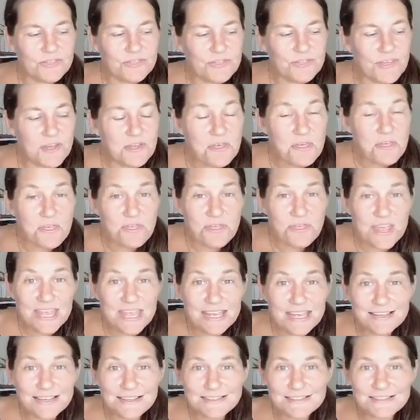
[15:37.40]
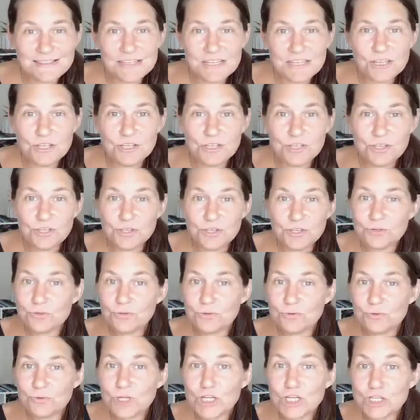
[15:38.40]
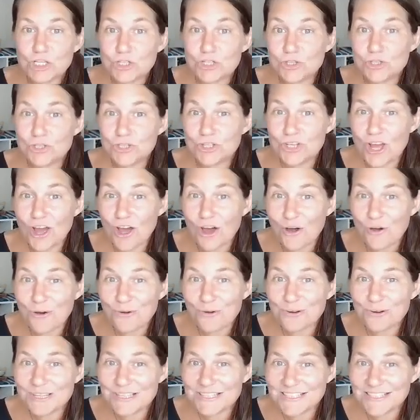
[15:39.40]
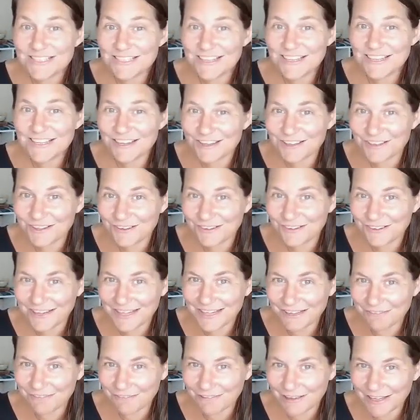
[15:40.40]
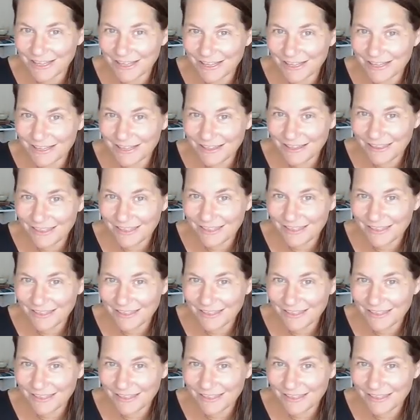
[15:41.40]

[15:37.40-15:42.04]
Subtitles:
The things you don't agree with